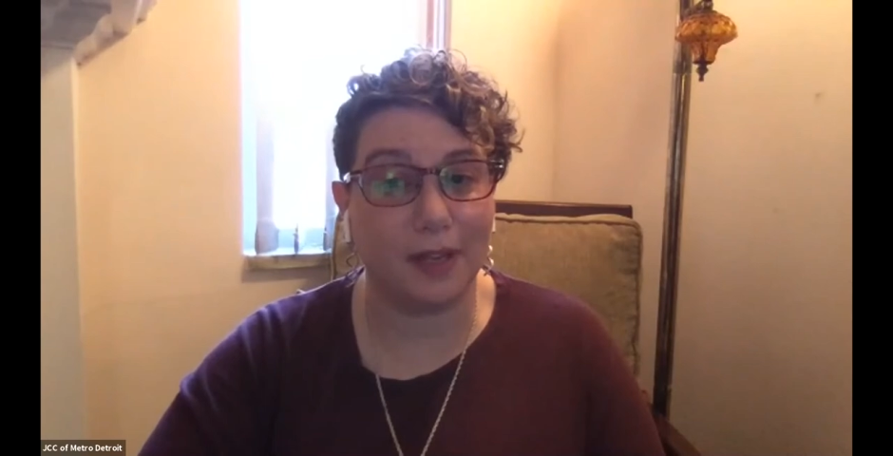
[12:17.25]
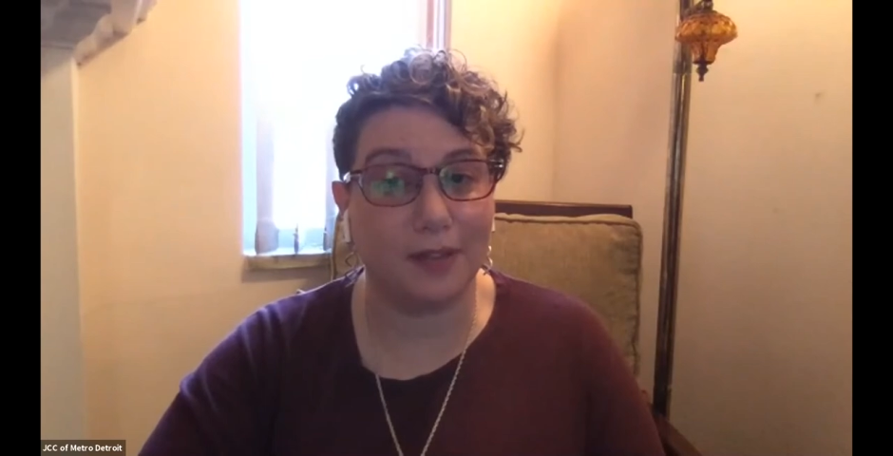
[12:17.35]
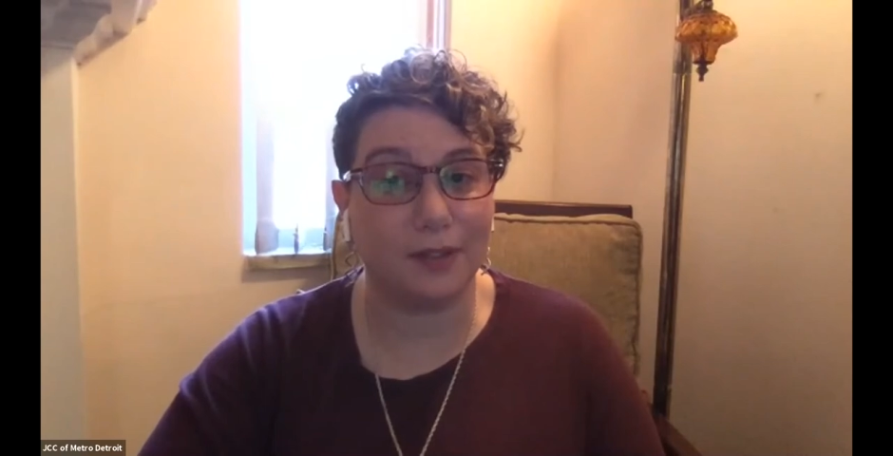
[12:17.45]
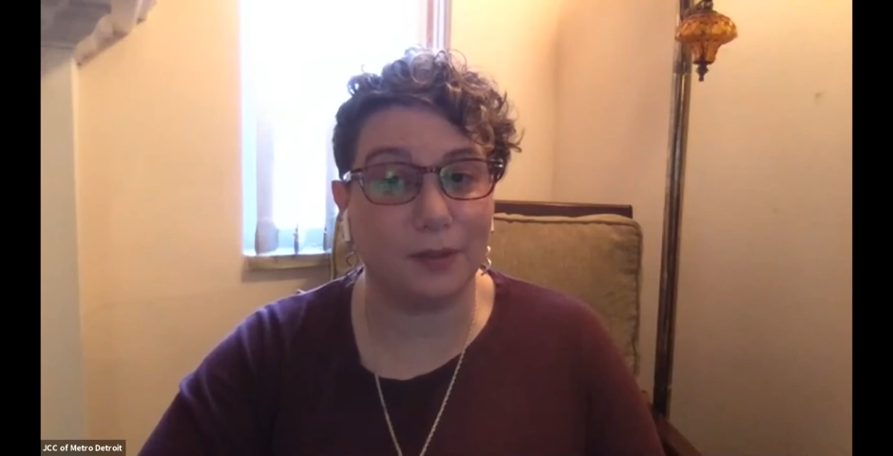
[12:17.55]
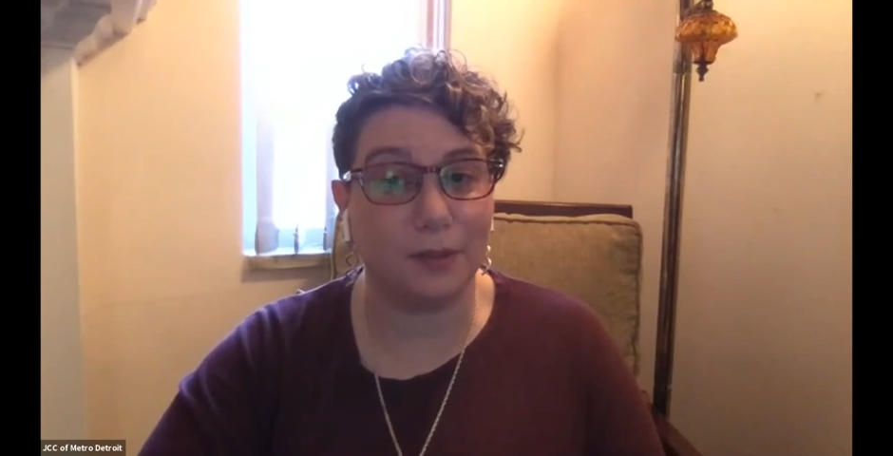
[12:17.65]

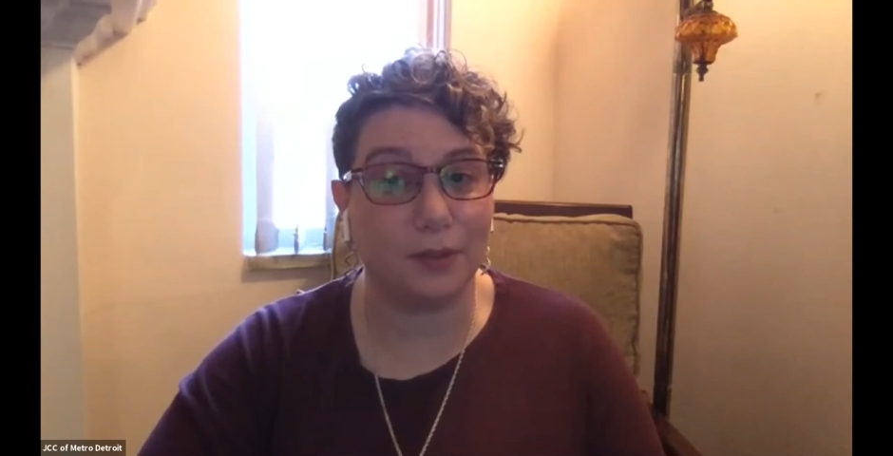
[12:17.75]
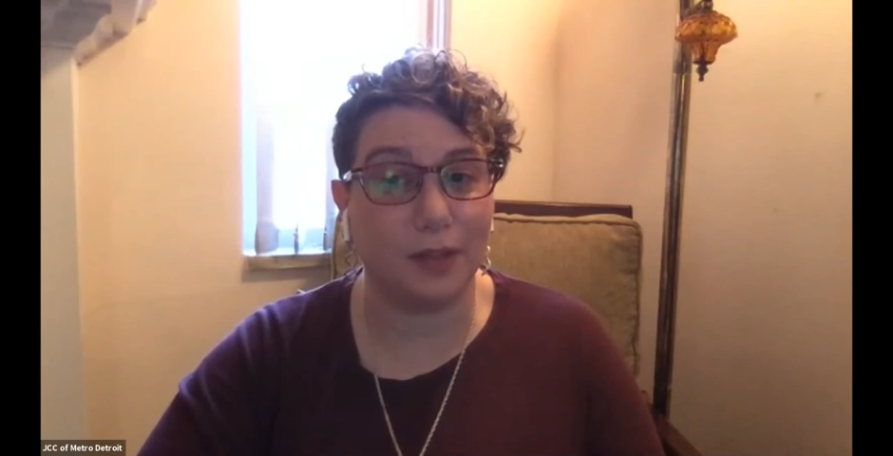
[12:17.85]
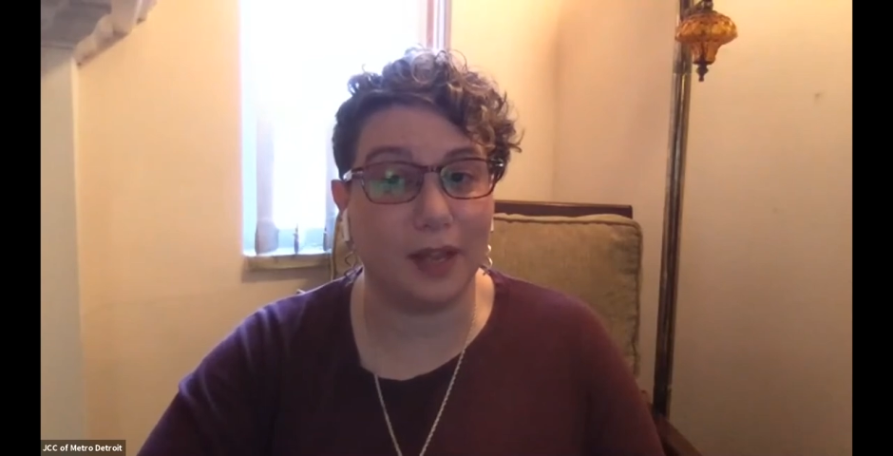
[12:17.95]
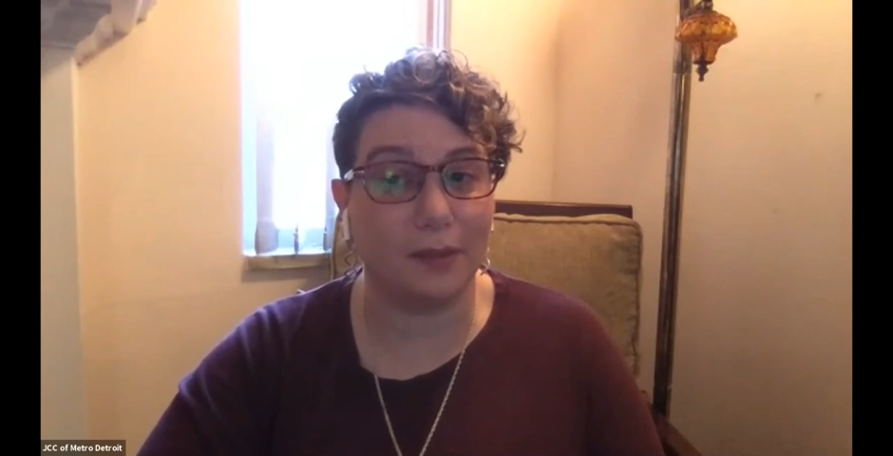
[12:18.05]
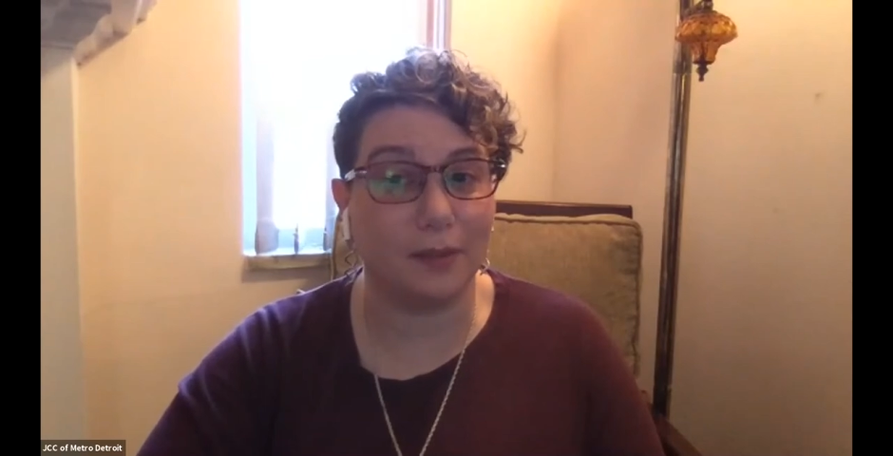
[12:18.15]
as social
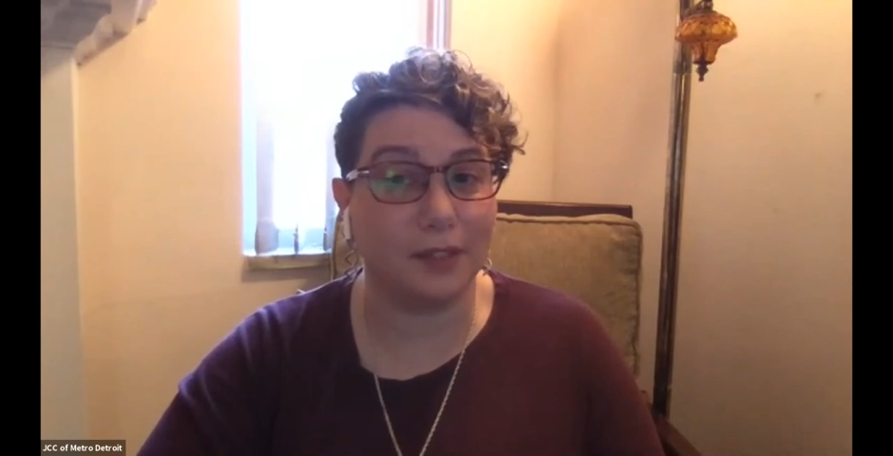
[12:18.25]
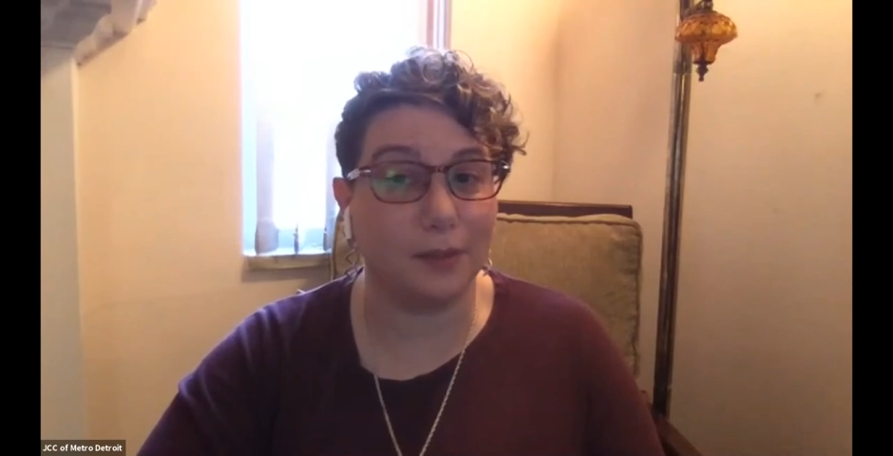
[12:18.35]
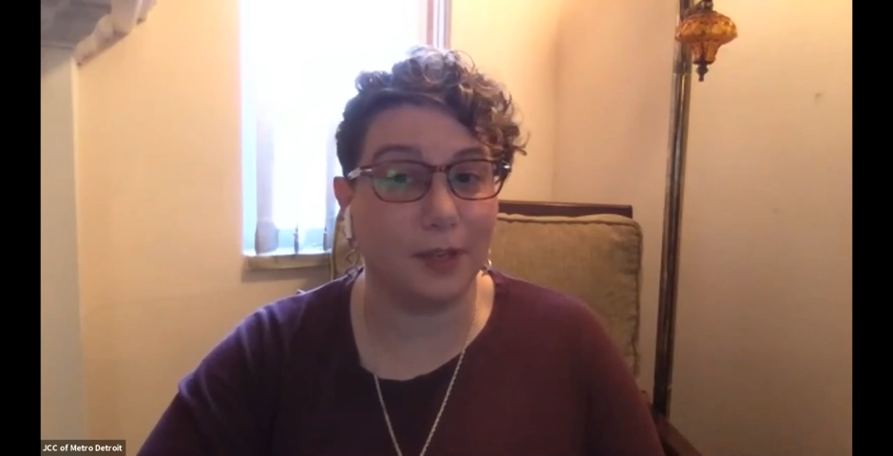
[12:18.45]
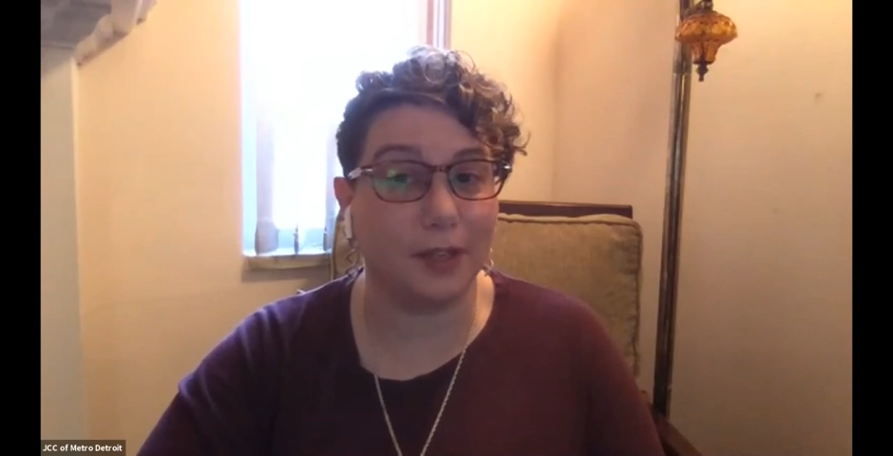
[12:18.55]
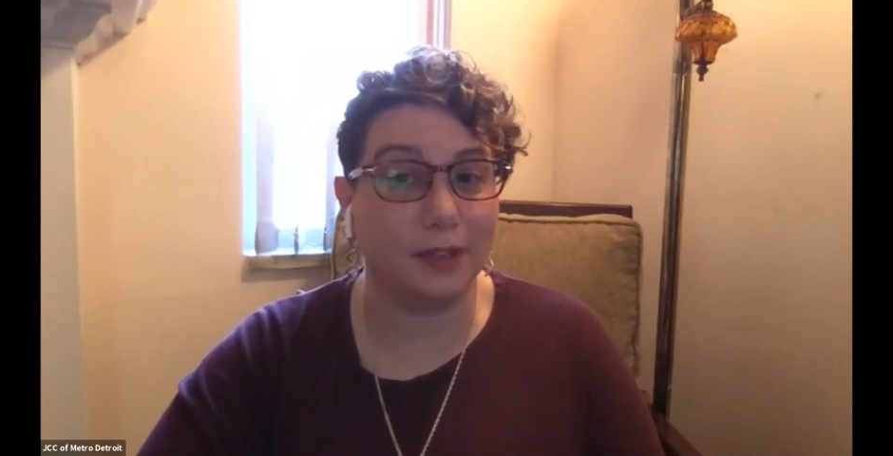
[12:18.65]
gathering
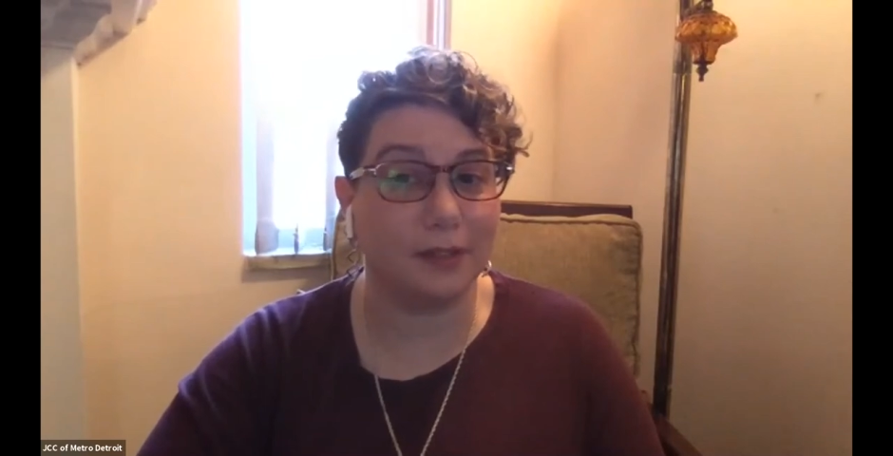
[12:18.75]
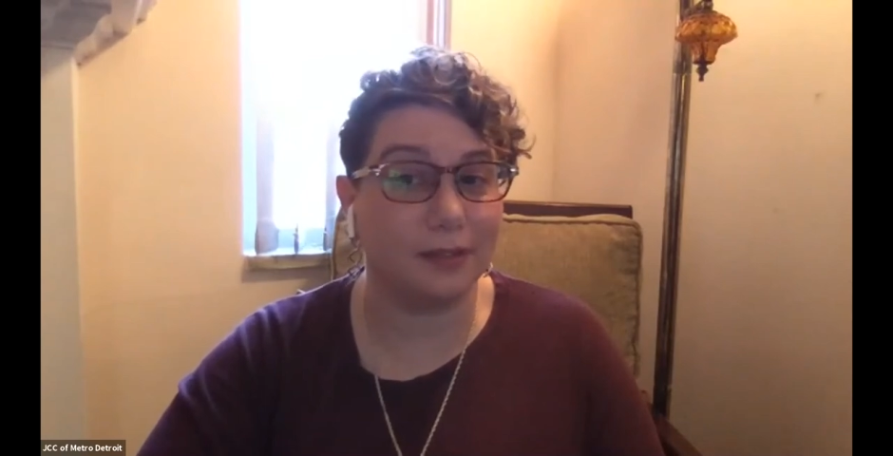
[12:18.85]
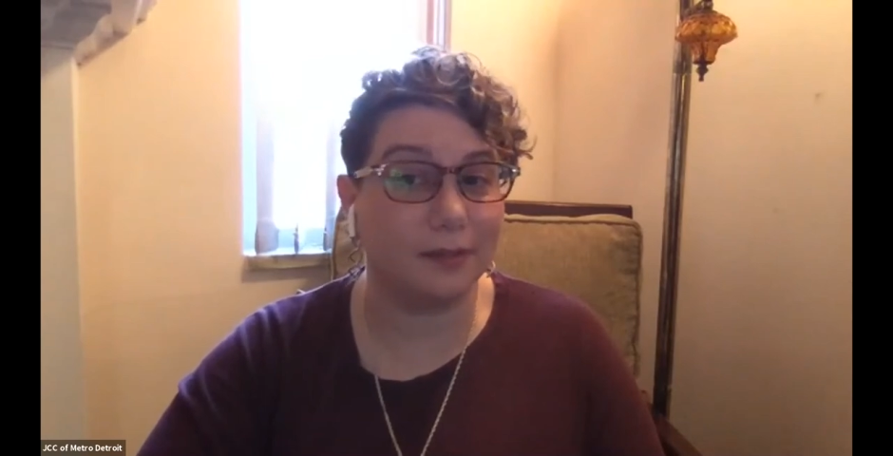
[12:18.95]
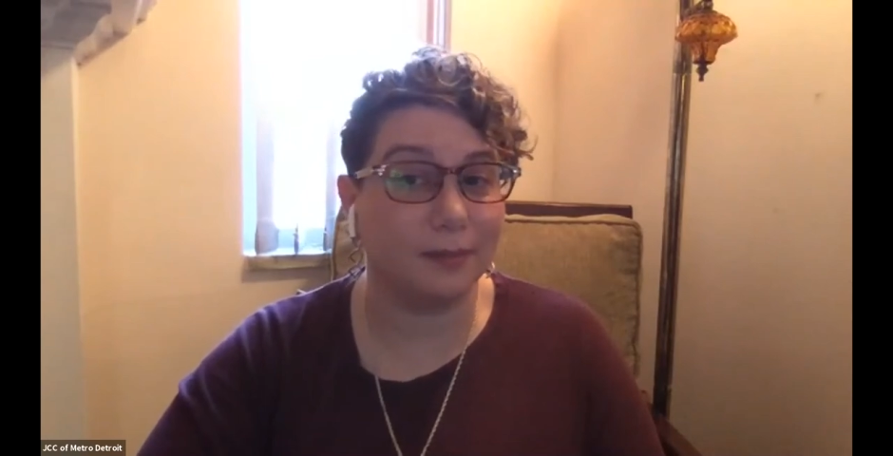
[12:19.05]
spots?